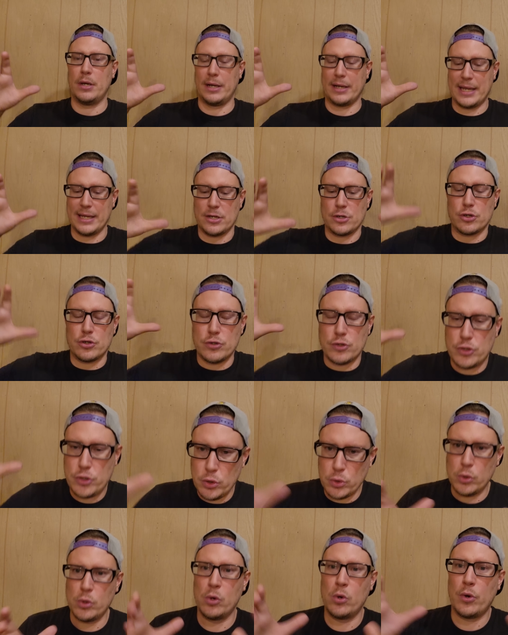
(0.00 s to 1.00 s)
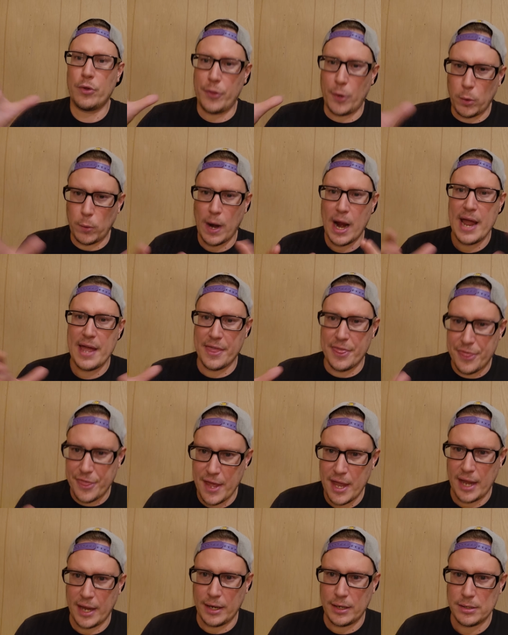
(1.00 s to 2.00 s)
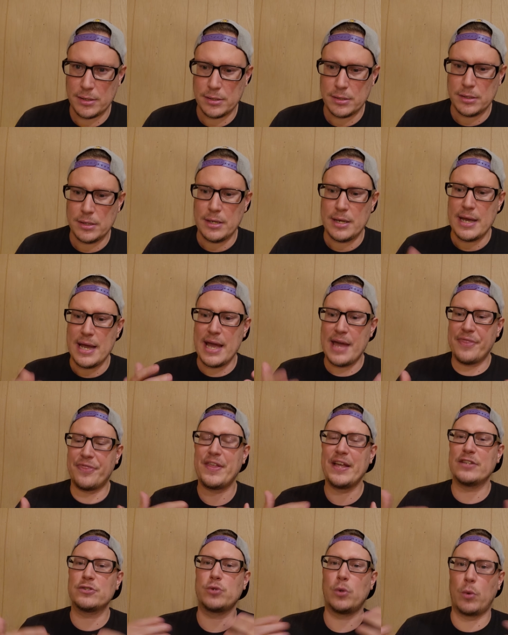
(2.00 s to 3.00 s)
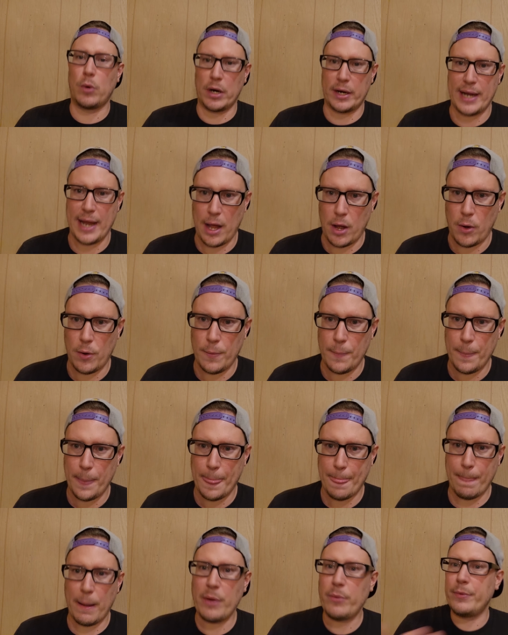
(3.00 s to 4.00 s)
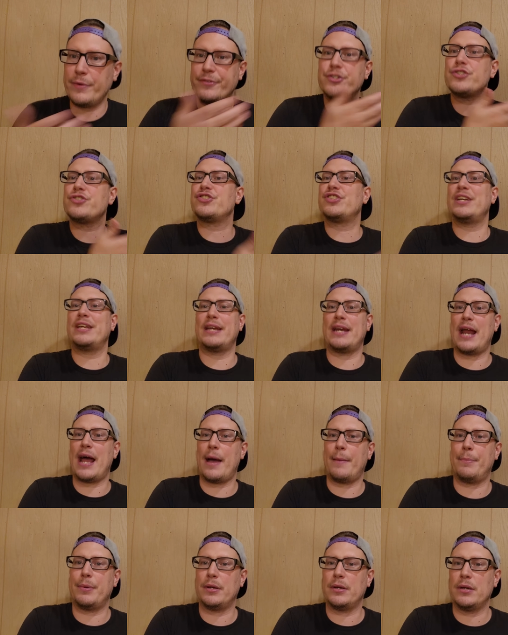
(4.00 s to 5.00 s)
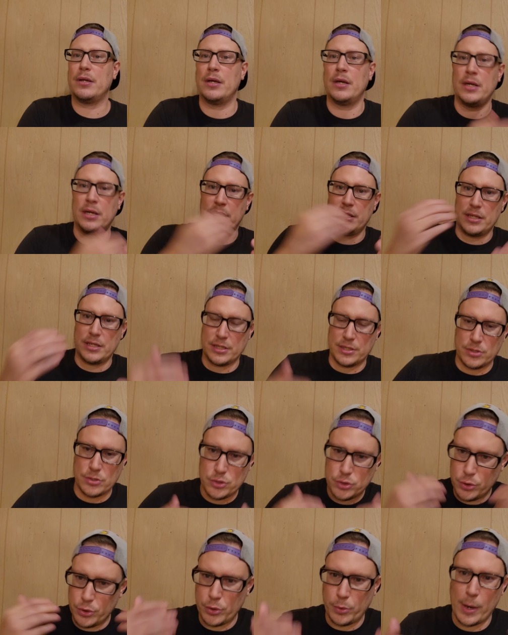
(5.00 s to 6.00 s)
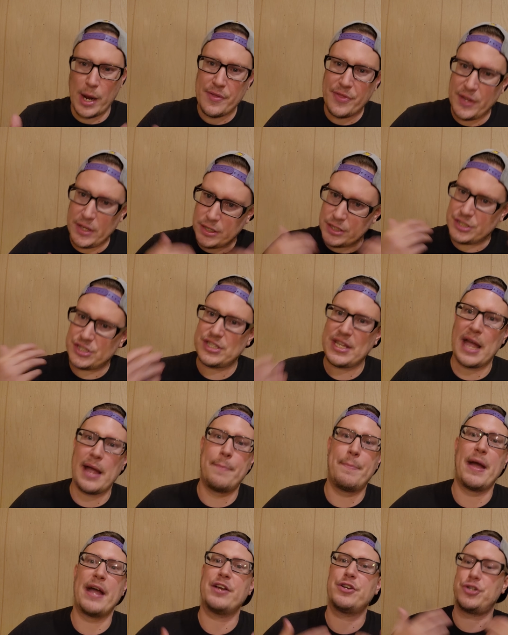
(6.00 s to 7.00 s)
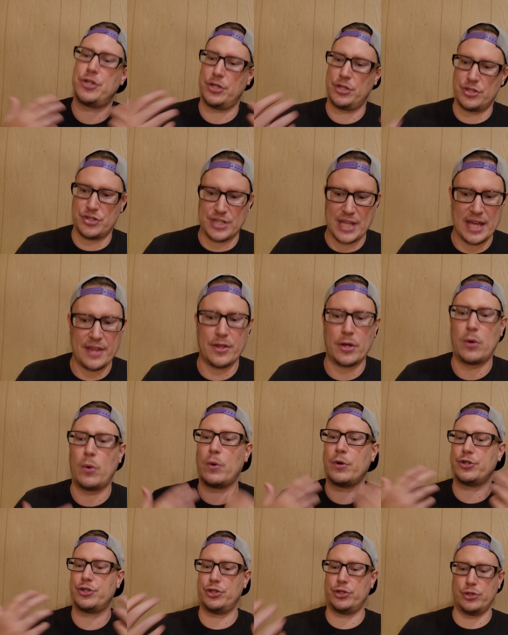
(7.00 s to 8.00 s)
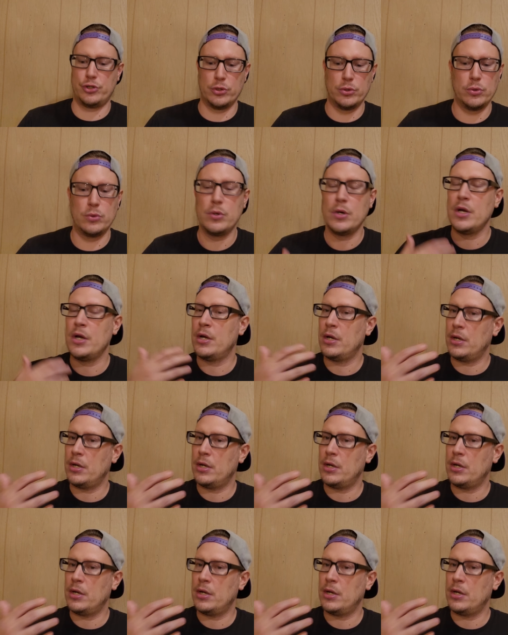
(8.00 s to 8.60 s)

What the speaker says: again, do the right thing and things will work out. Right? We've just seen it happen. You do the right thing. You stay patient. You stay the course. You do